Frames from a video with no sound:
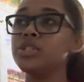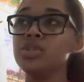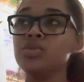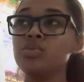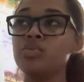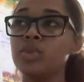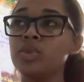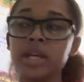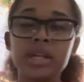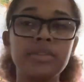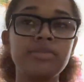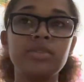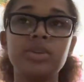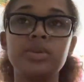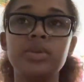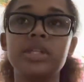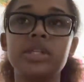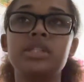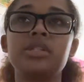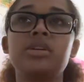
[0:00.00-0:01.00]
you want to
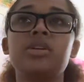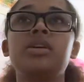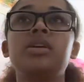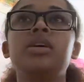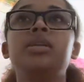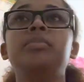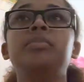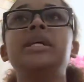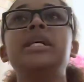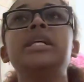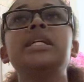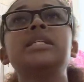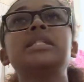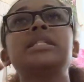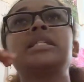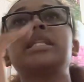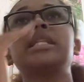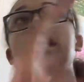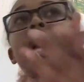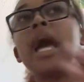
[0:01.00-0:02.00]
focus on, because
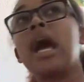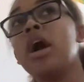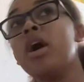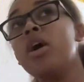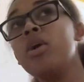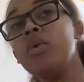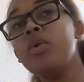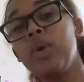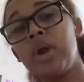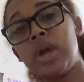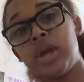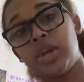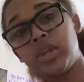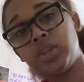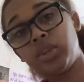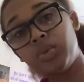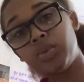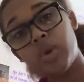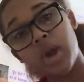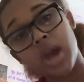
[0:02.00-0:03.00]
now
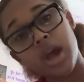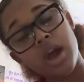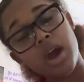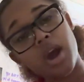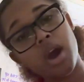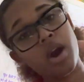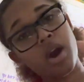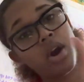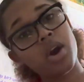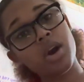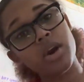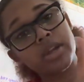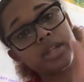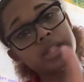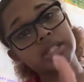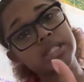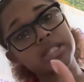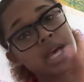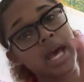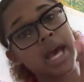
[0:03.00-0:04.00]
you got all the
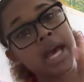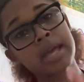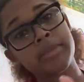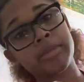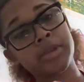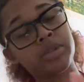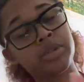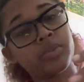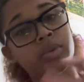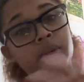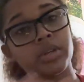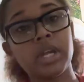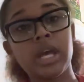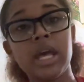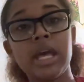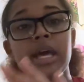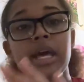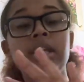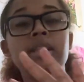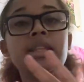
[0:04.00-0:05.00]
time in the world.
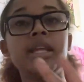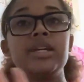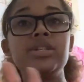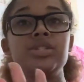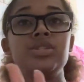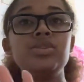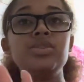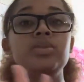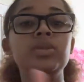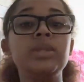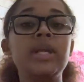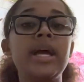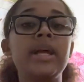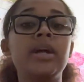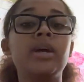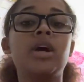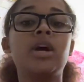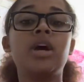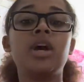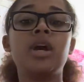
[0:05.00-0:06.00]
Unless you like
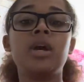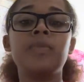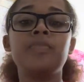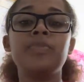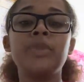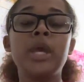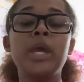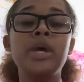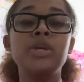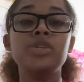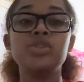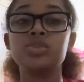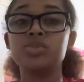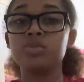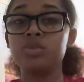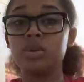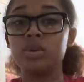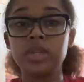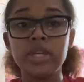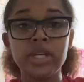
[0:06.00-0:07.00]
are
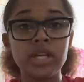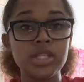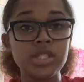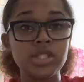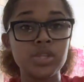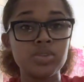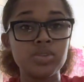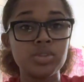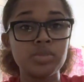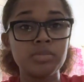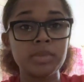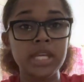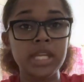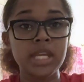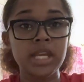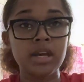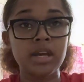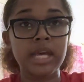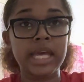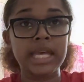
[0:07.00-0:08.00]
scrolling on social
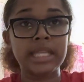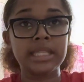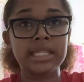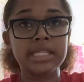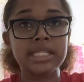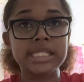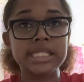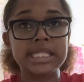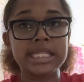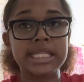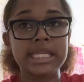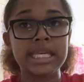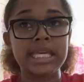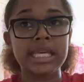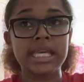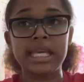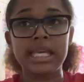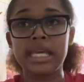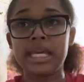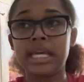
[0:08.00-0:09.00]
media
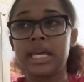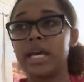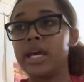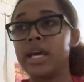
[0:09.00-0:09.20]
endlessly,